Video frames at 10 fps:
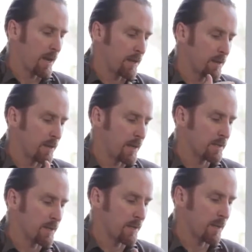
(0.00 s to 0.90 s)
then
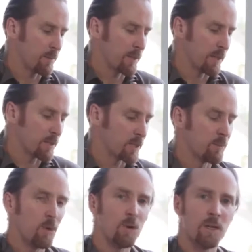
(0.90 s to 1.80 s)
as that number gets
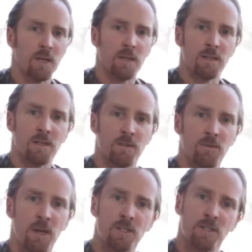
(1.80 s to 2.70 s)
smaller, the
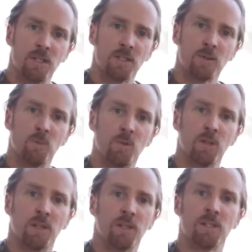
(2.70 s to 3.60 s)
fraction gets
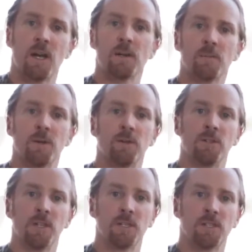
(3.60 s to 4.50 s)
smaller, and the time period
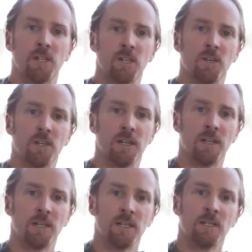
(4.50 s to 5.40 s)
is actually
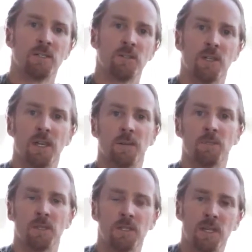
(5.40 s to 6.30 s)
longer till you get up
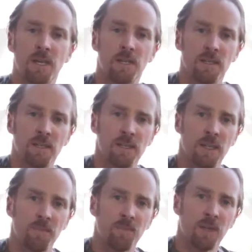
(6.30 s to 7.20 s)
to a second.
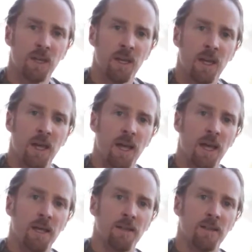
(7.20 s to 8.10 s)

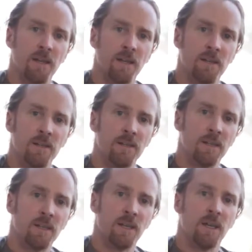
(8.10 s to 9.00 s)
And then
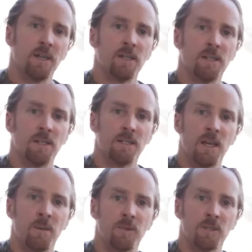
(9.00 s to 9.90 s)
these
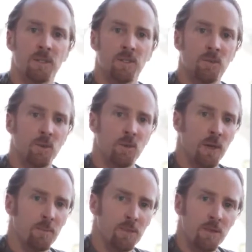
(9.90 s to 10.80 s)
cameras can do all the
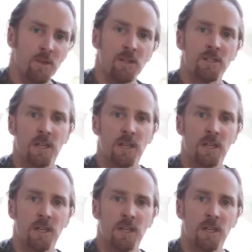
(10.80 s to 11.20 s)
way up to 30